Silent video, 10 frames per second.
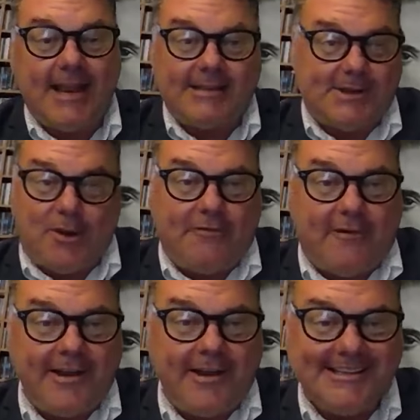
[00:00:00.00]
and a
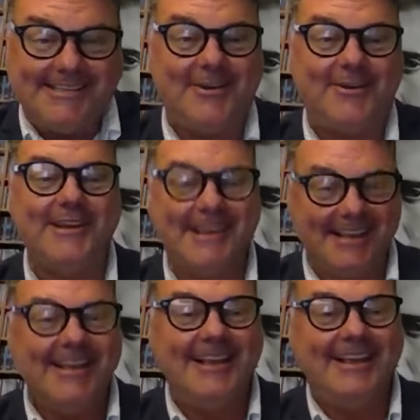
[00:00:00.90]
surfer so
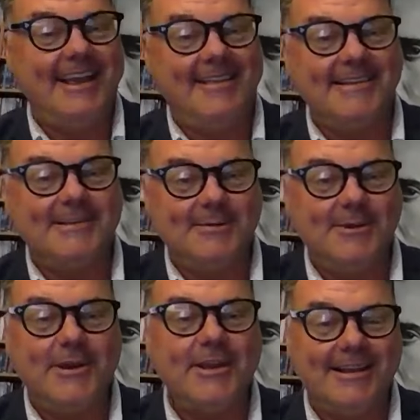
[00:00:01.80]
yeah there's she
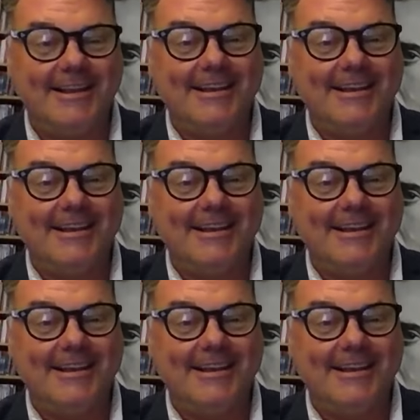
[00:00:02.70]
a, in,